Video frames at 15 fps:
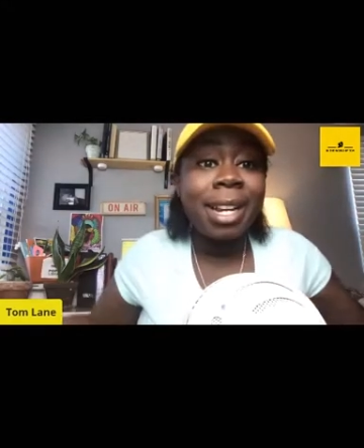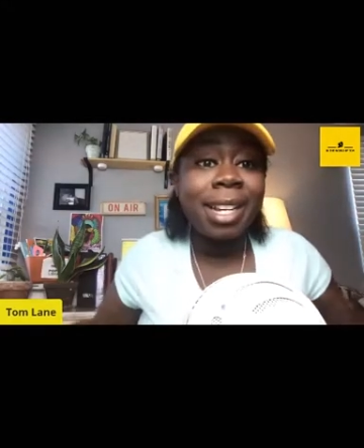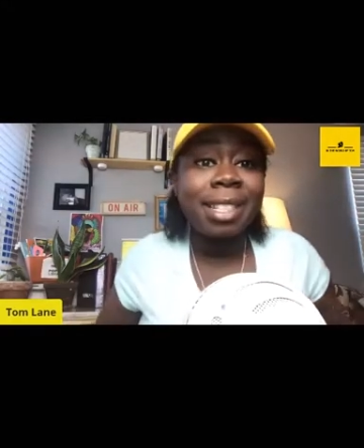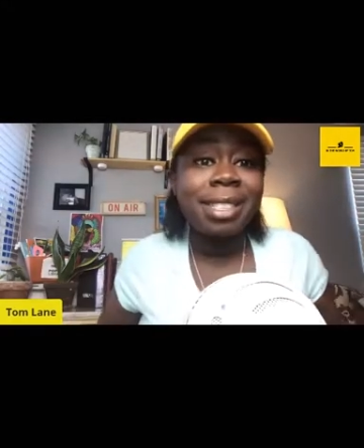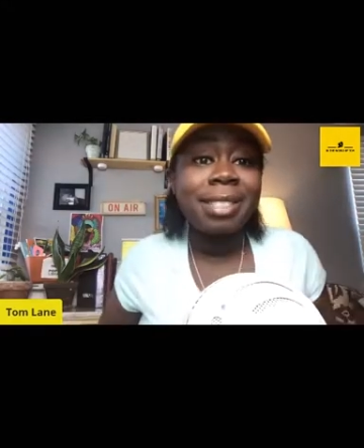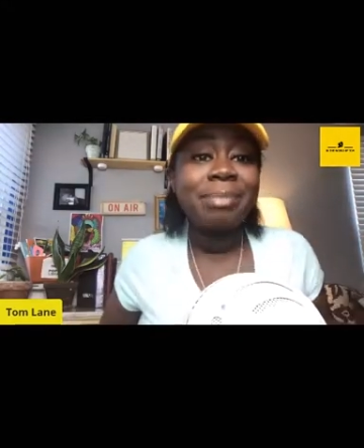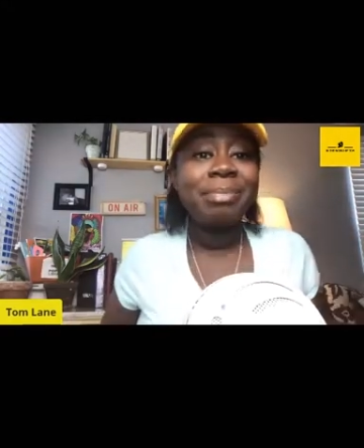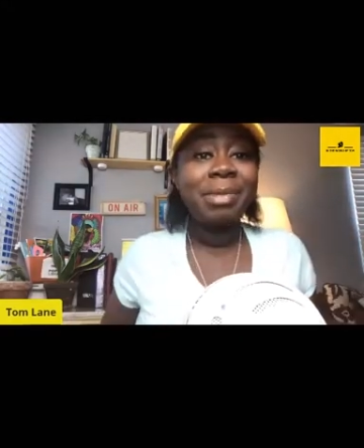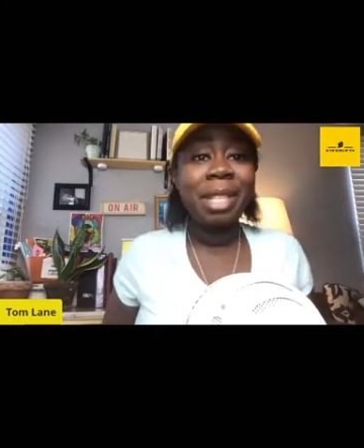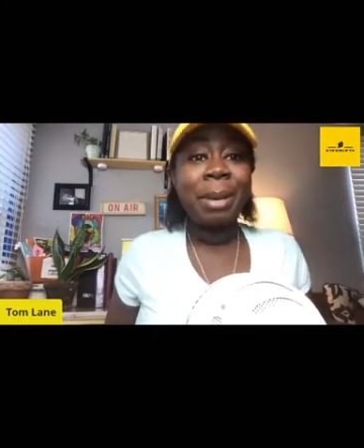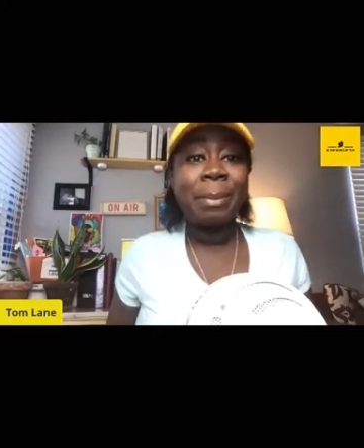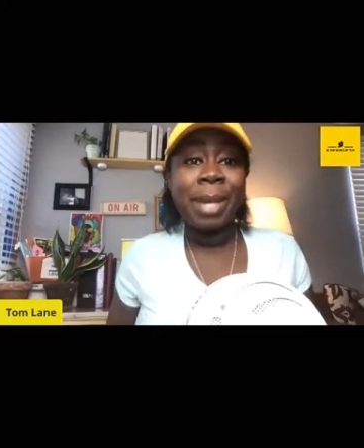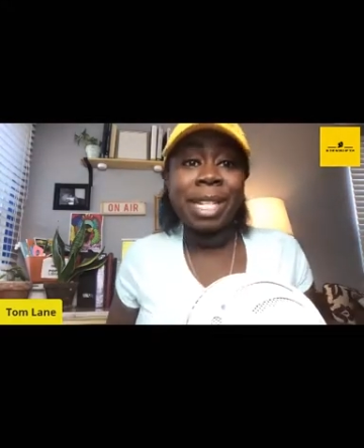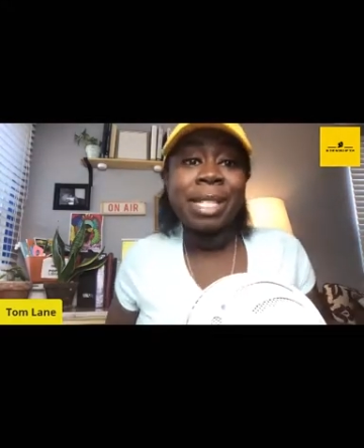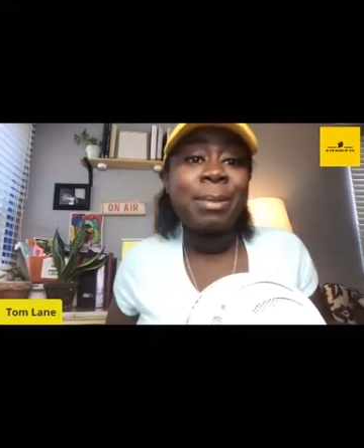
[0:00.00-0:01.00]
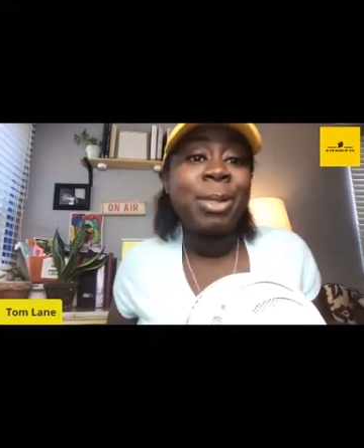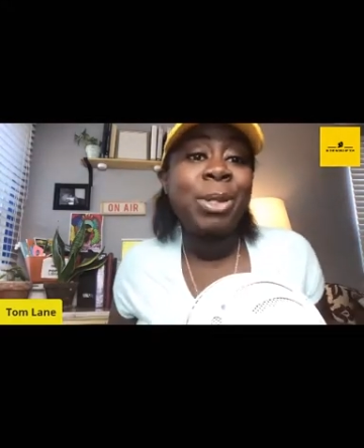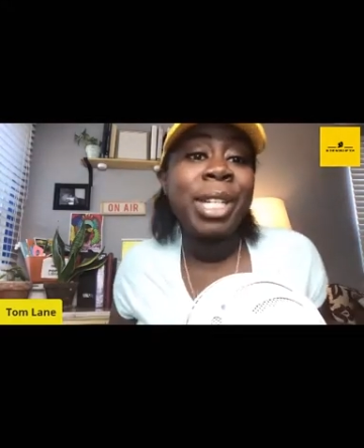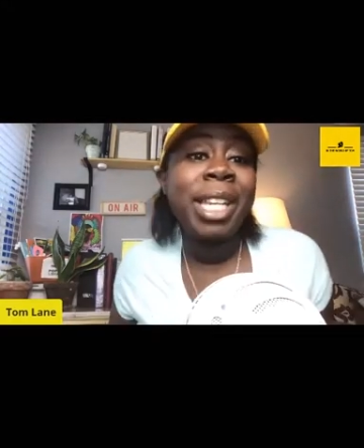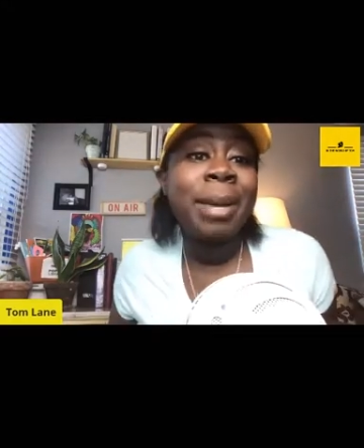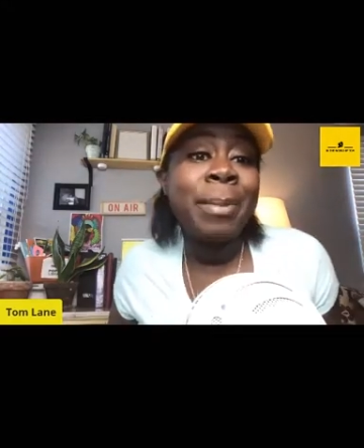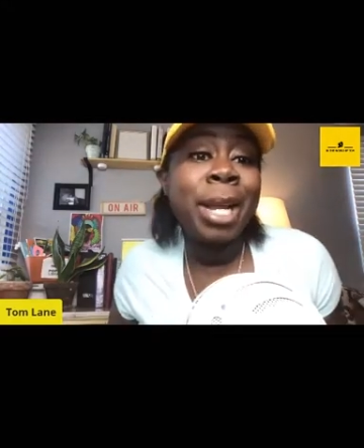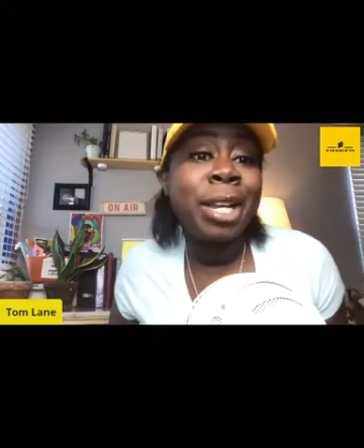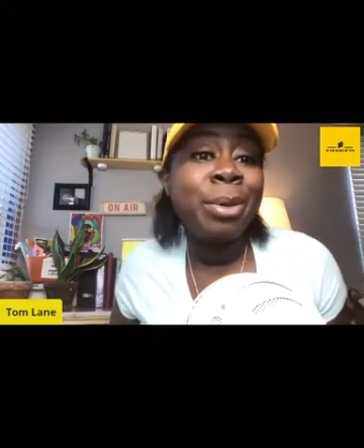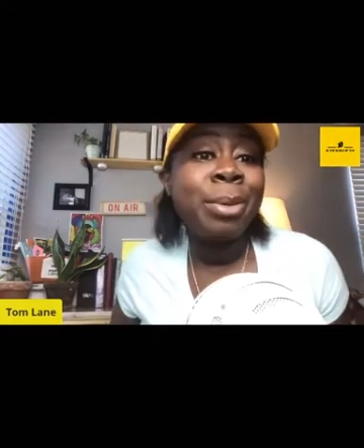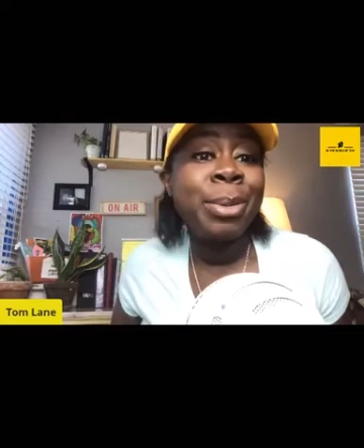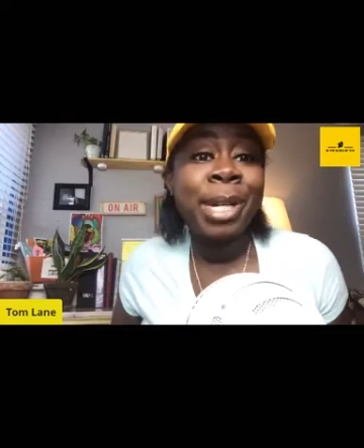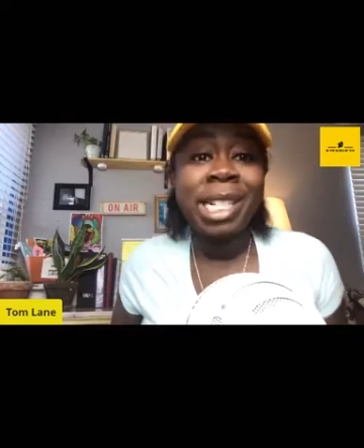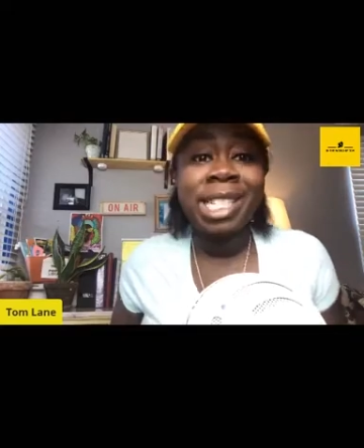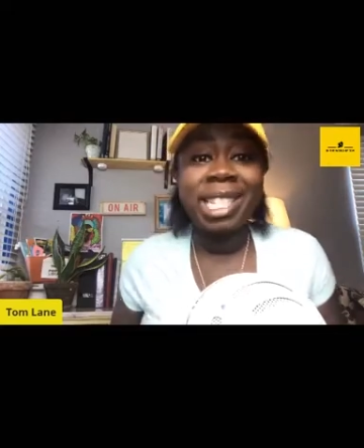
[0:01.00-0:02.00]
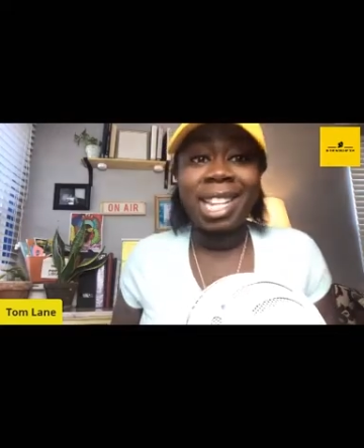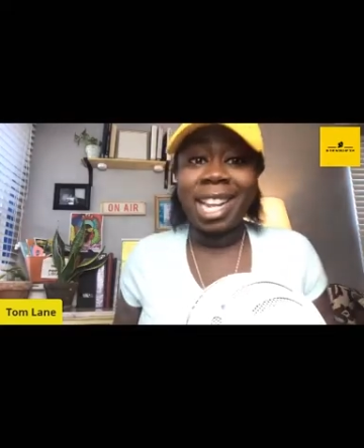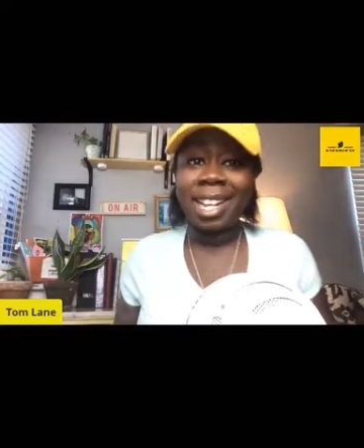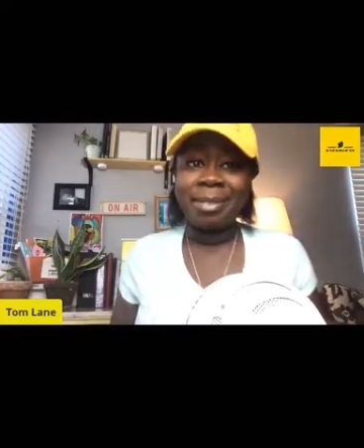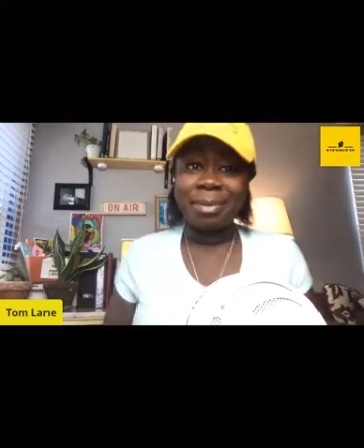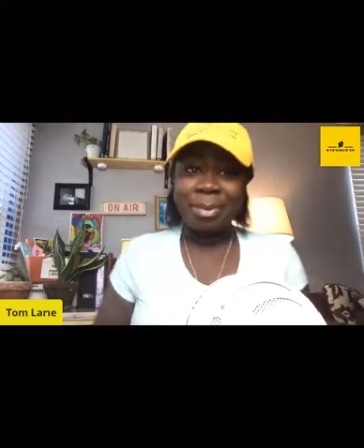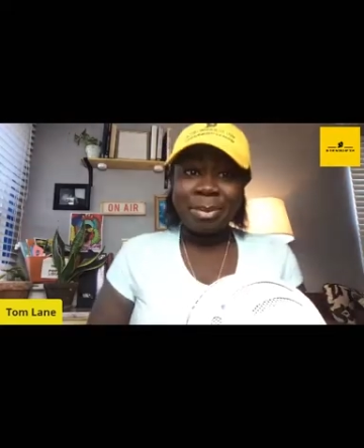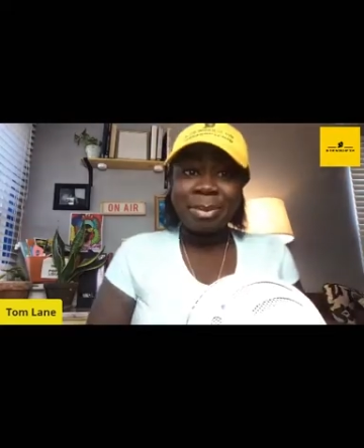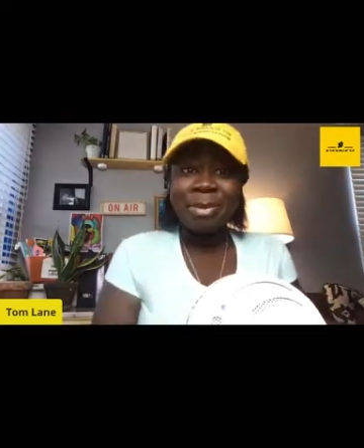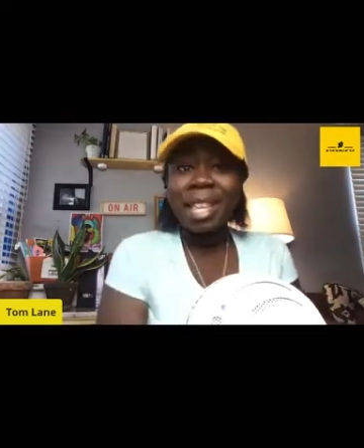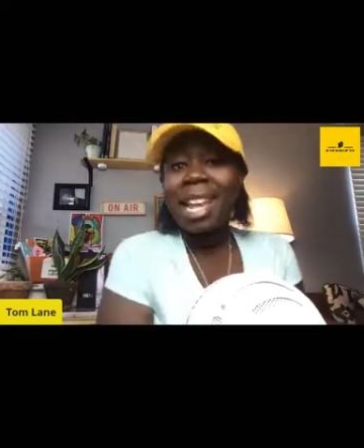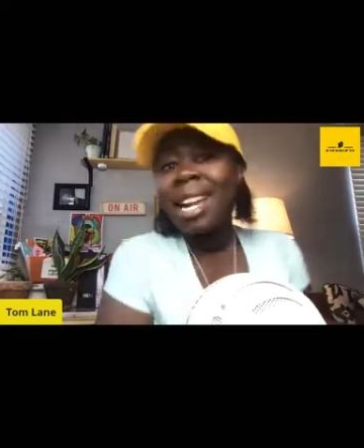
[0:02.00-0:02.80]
product, because I'm going to get micro braids today